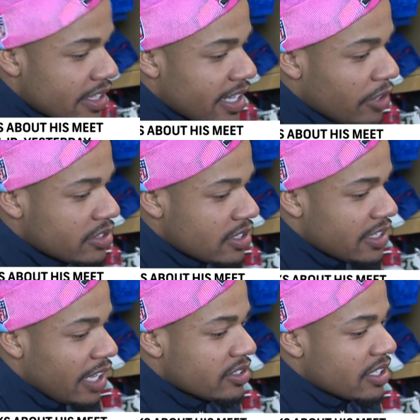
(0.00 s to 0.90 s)
That was
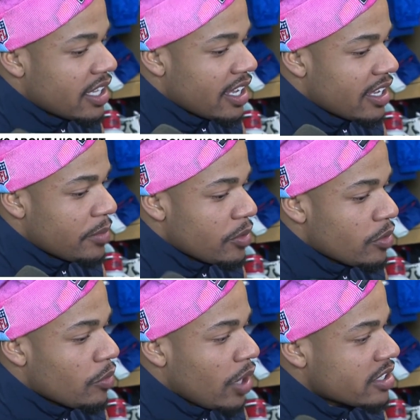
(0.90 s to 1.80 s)
the thing. I mean,
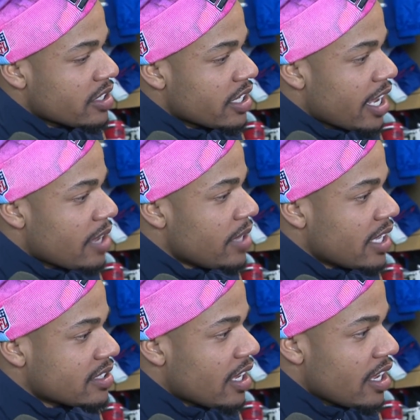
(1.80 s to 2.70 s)
we were watching the game
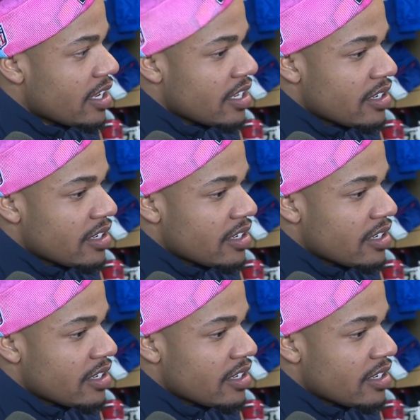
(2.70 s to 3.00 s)
last night,